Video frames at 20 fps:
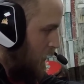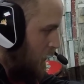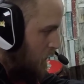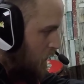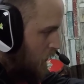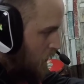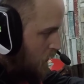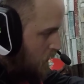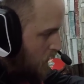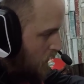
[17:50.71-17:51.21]
I've
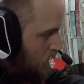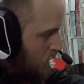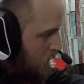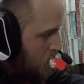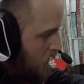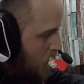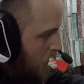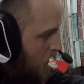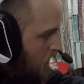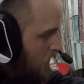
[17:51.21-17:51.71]
got a graphics
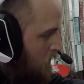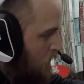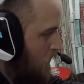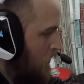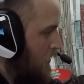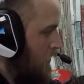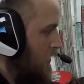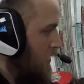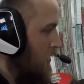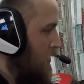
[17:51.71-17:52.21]
card to put
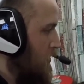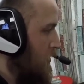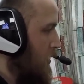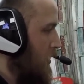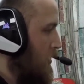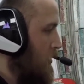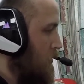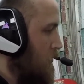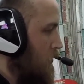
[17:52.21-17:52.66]
in this next